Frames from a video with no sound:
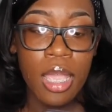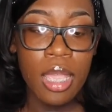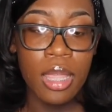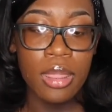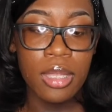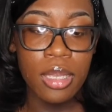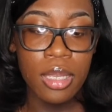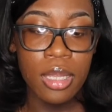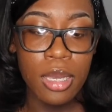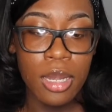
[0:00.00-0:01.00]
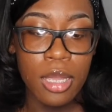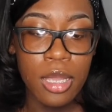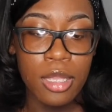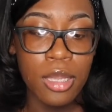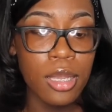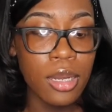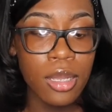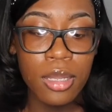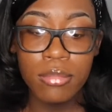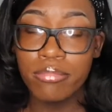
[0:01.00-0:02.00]
and then uh, you're
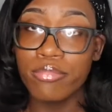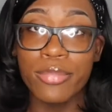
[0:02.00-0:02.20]
gonna